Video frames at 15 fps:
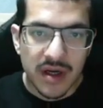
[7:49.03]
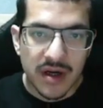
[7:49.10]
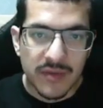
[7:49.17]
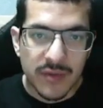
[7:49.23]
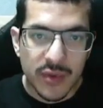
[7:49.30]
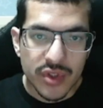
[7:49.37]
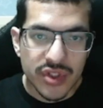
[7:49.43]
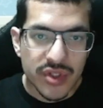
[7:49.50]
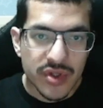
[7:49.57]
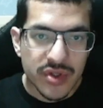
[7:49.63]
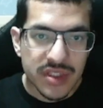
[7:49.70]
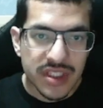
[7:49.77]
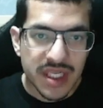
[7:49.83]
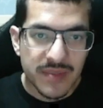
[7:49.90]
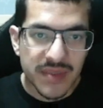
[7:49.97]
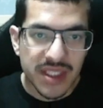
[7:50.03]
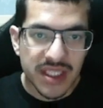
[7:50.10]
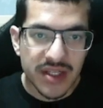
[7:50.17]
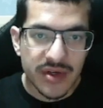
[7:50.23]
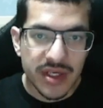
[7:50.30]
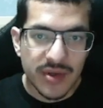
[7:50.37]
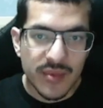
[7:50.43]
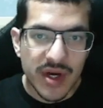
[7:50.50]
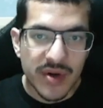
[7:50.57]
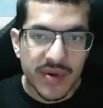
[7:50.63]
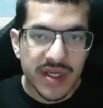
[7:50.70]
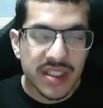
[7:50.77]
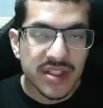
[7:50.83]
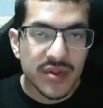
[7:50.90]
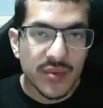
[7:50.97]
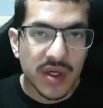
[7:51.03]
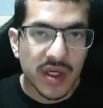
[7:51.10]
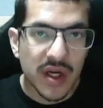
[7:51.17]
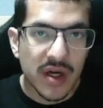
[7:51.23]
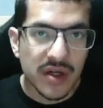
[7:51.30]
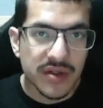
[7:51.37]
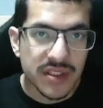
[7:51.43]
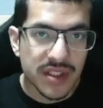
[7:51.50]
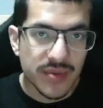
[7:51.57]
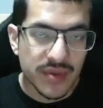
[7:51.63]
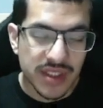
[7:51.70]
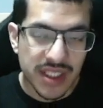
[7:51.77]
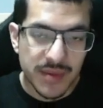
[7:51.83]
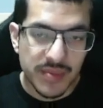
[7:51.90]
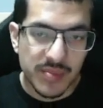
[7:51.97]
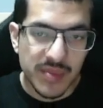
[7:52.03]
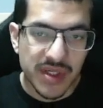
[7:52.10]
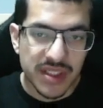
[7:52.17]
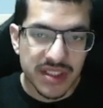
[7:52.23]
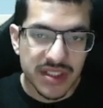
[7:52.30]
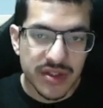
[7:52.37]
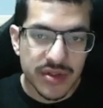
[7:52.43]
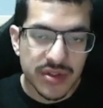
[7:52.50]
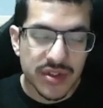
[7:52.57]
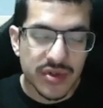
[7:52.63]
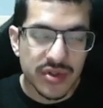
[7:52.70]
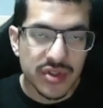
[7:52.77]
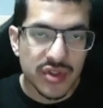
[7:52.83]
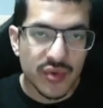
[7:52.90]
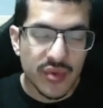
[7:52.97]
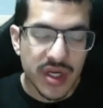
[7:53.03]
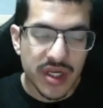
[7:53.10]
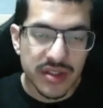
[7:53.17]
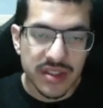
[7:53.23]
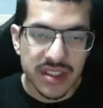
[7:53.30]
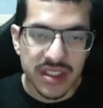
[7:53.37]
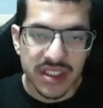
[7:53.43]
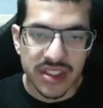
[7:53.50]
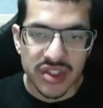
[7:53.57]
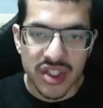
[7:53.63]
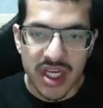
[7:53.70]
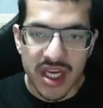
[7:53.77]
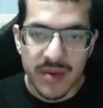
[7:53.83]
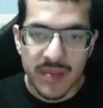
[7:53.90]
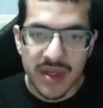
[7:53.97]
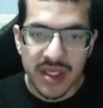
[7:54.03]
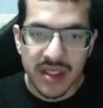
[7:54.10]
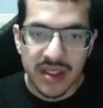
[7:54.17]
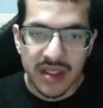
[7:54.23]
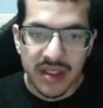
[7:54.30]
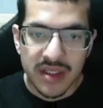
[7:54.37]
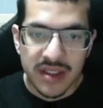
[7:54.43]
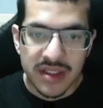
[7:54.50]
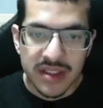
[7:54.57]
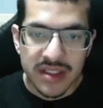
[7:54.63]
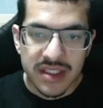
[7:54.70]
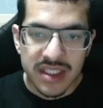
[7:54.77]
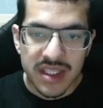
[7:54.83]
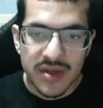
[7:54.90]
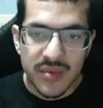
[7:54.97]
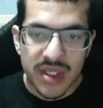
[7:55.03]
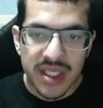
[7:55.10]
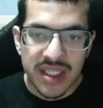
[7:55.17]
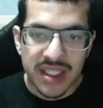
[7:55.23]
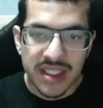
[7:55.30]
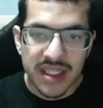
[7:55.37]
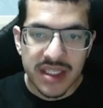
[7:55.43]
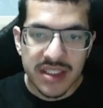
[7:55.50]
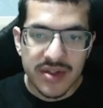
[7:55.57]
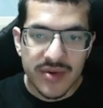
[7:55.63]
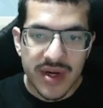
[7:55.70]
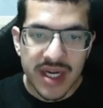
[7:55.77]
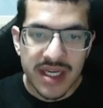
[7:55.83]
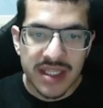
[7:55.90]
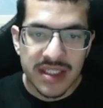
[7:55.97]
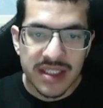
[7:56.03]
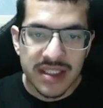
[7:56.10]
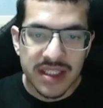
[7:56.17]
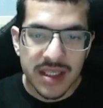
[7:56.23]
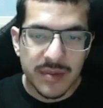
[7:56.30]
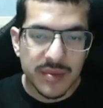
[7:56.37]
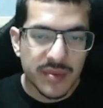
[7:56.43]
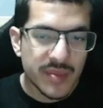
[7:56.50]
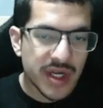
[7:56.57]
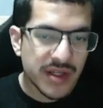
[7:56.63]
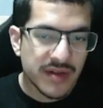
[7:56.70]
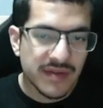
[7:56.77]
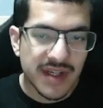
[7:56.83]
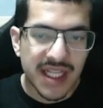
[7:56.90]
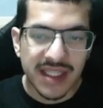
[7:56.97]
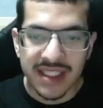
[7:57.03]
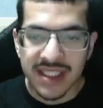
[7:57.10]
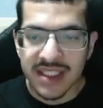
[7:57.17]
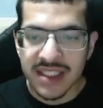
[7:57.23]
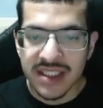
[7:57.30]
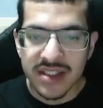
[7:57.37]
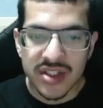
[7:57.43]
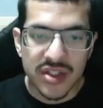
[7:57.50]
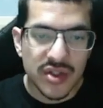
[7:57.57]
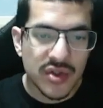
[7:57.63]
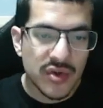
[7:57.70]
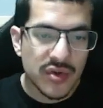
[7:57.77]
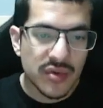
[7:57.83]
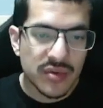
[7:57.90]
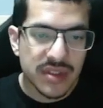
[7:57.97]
For sure, salmon, nigiri, and white rice, you want to auto-sell with keep them on a zero so your storehouse doesn't jam. Seaweed and husk rice, keep amount of at least 2.